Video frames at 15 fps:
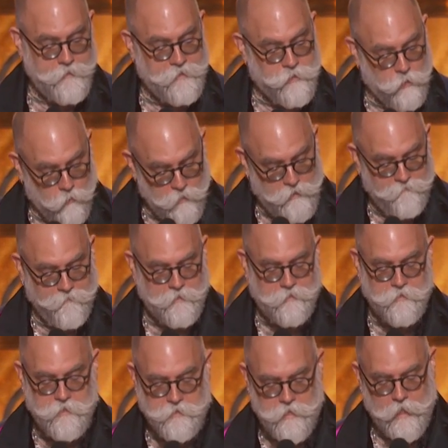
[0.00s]
Its grief, its
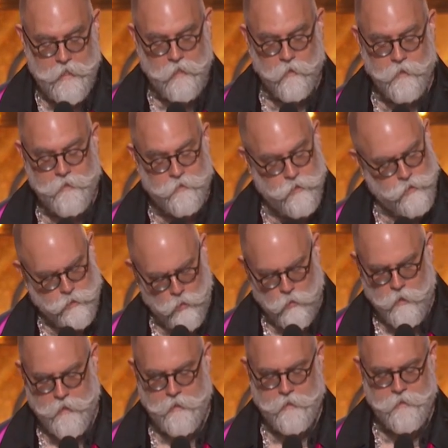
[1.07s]
desire, its
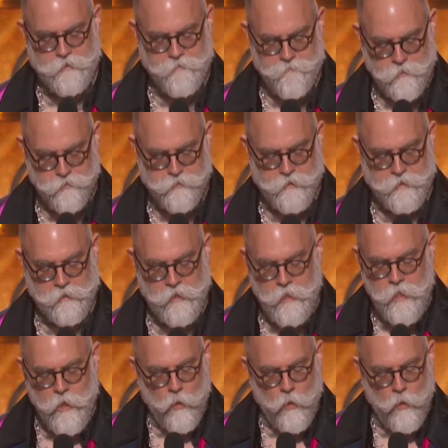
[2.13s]
joy, its music.